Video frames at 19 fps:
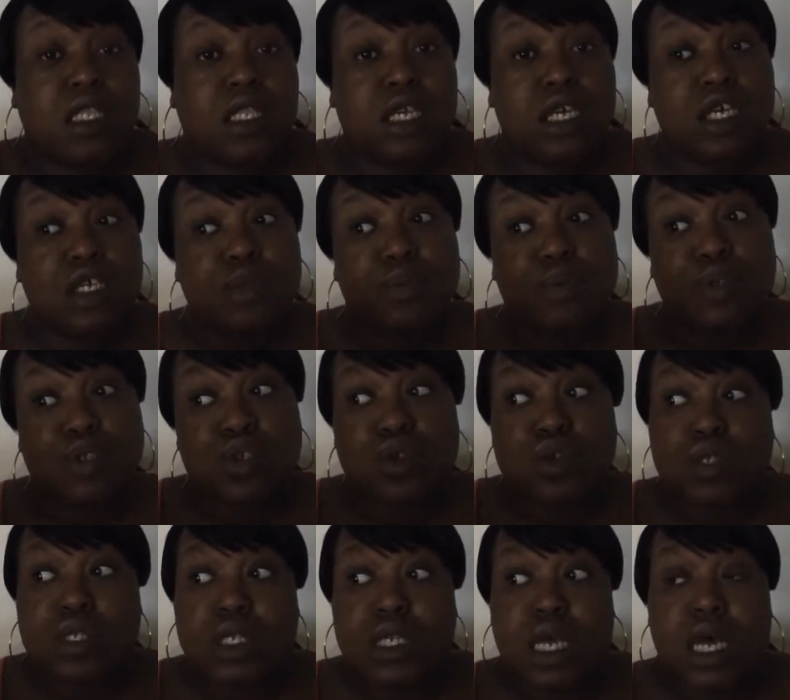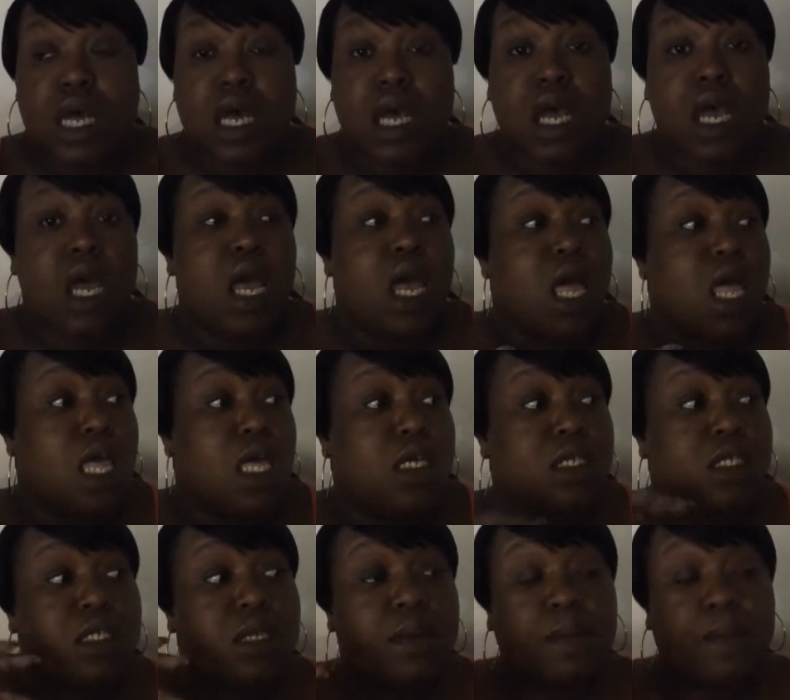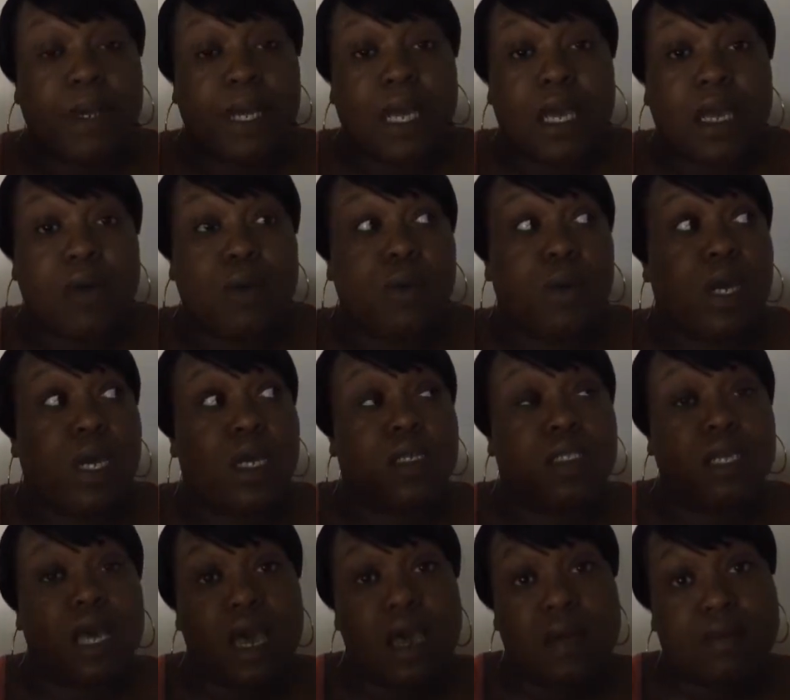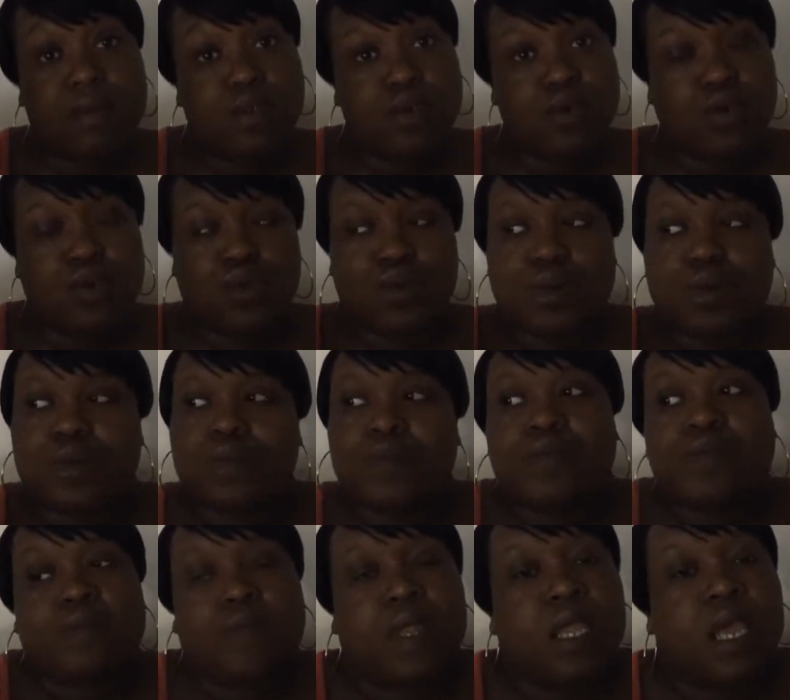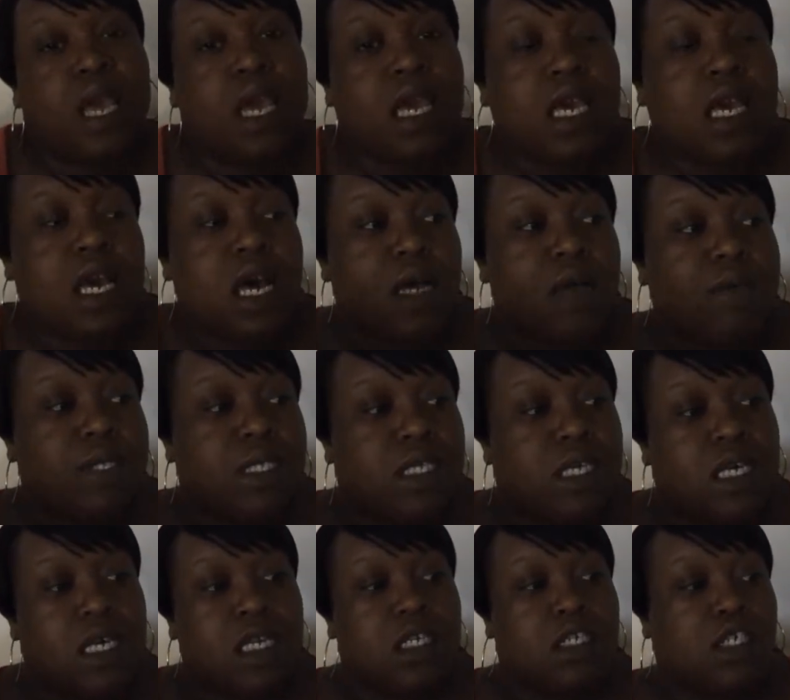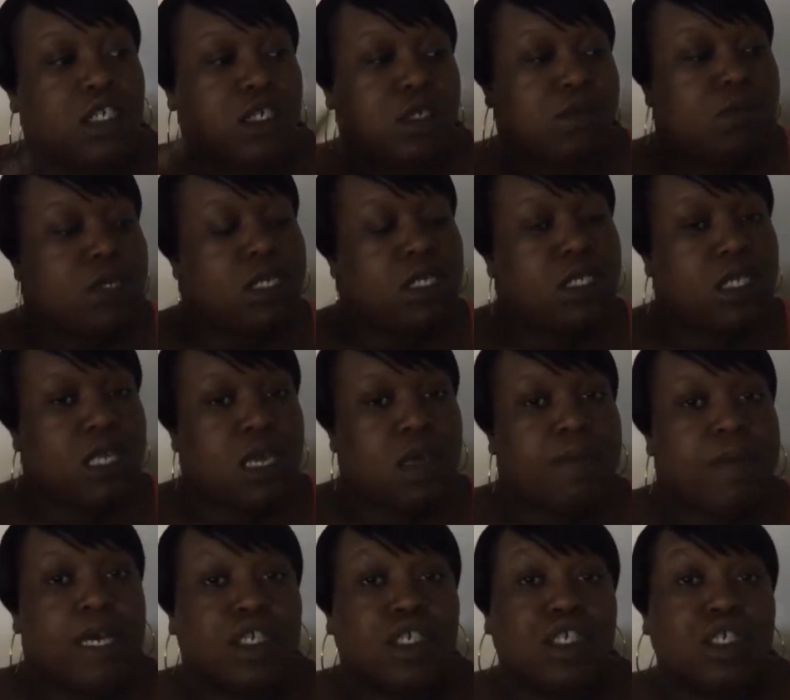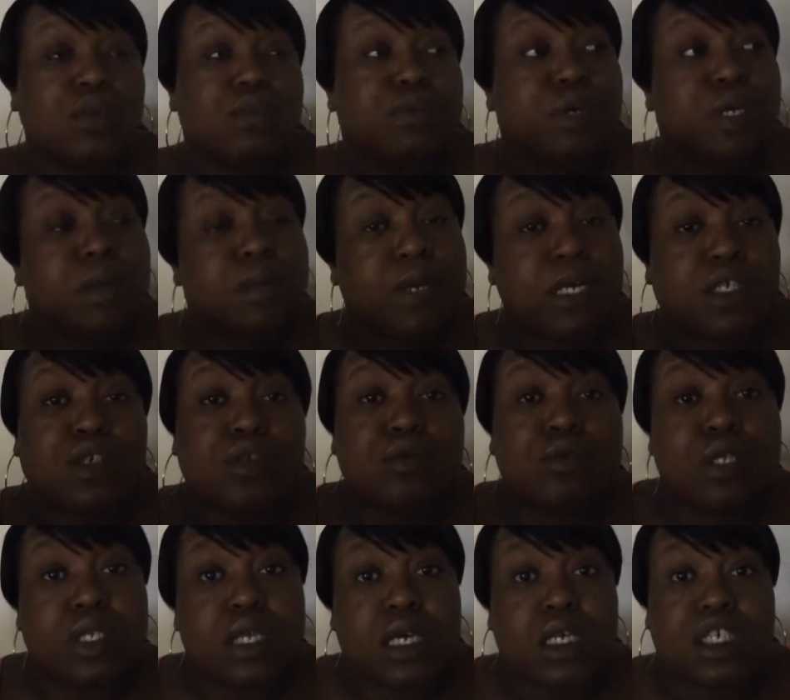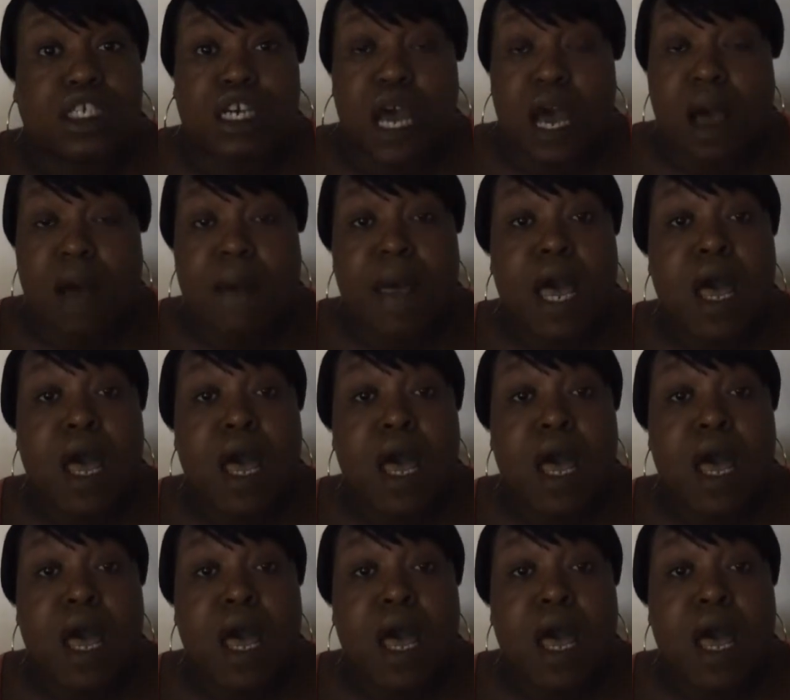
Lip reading: This producer is some big wig type dude, and he comes in and she meets him, and she pretty much loses her job